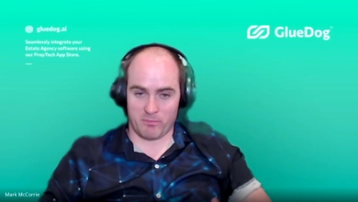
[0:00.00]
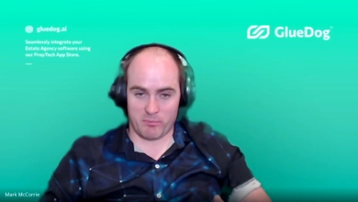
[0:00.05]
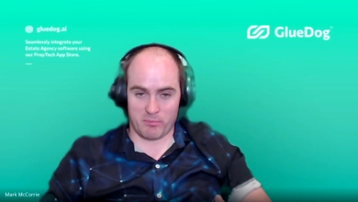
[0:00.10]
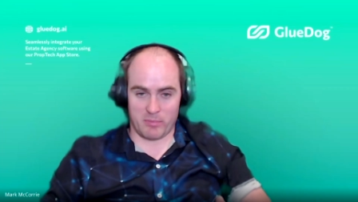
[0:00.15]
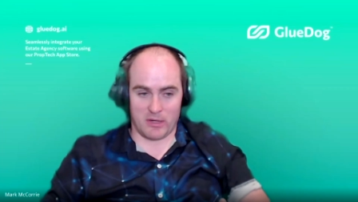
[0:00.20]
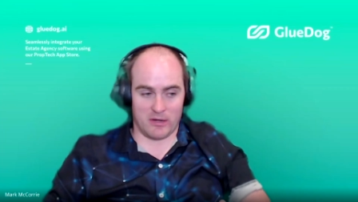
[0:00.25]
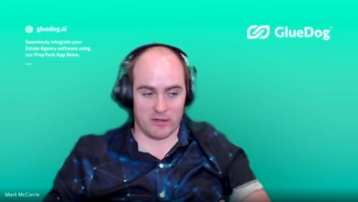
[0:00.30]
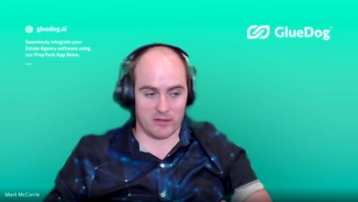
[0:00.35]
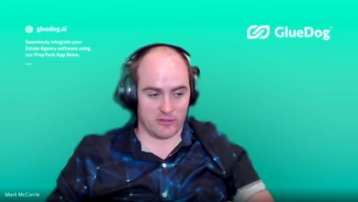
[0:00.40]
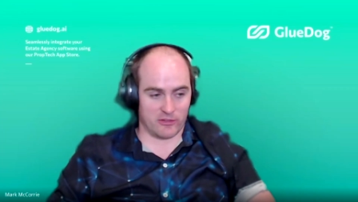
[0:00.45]

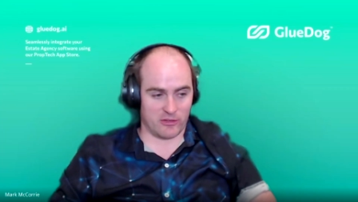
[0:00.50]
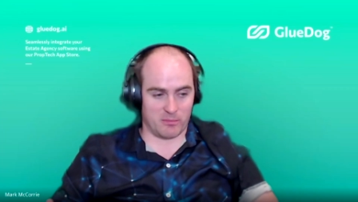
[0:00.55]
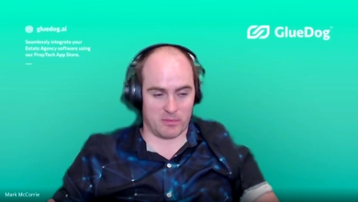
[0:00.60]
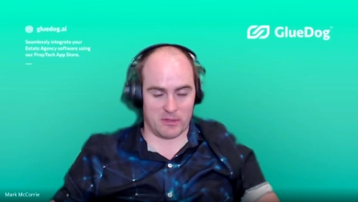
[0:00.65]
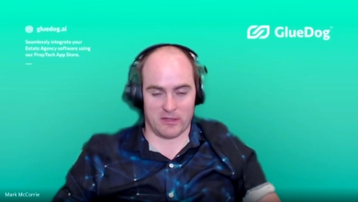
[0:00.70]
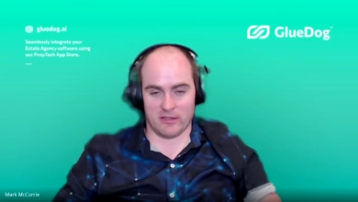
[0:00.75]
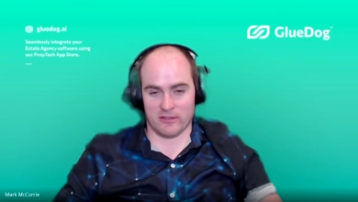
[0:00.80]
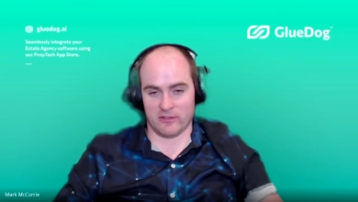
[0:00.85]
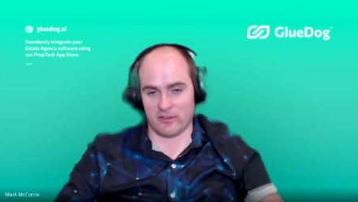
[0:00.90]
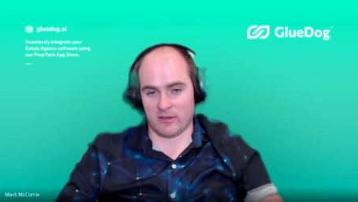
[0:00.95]
partner
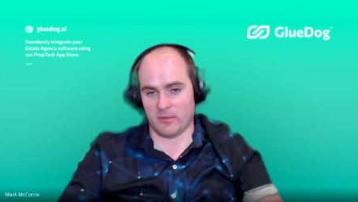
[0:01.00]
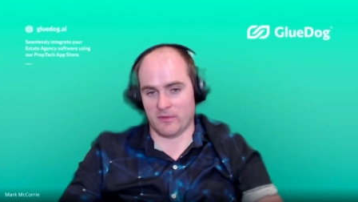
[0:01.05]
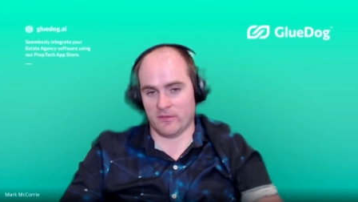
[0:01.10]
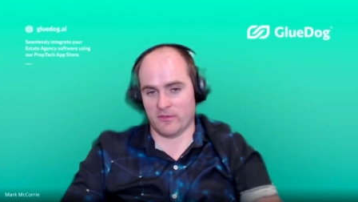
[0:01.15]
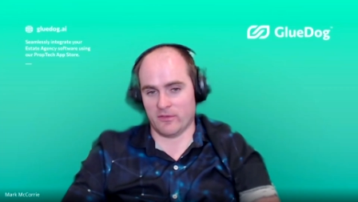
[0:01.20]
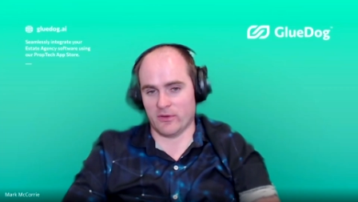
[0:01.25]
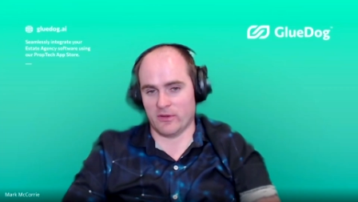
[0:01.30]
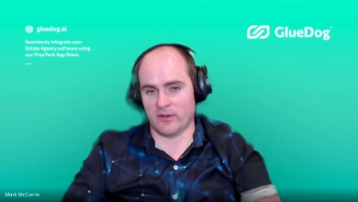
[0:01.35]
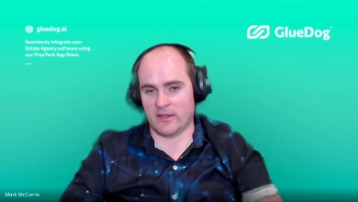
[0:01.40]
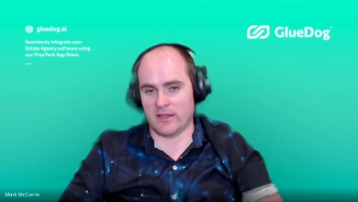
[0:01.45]
suppliers coming
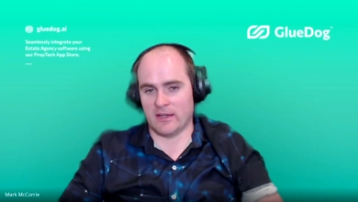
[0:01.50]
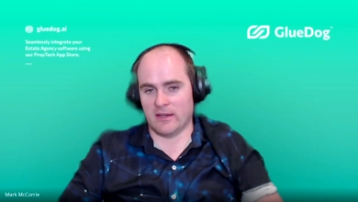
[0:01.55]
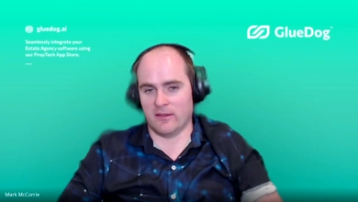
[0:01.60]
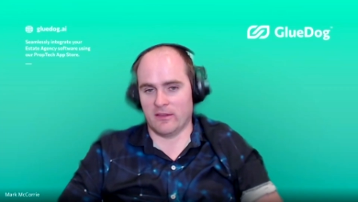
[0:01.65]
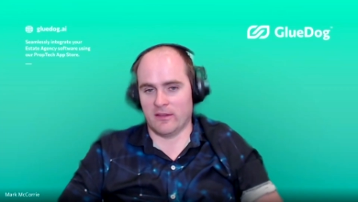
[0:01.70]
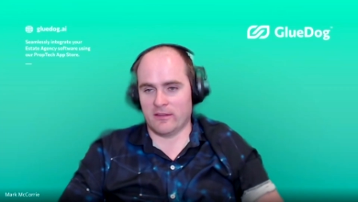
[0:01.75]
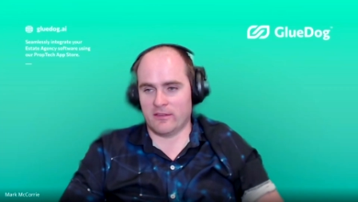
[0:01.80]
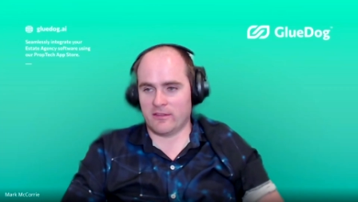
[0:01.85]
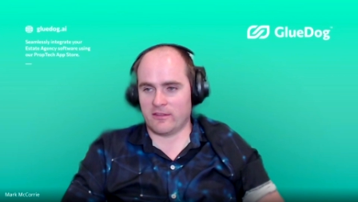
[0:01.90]
through now that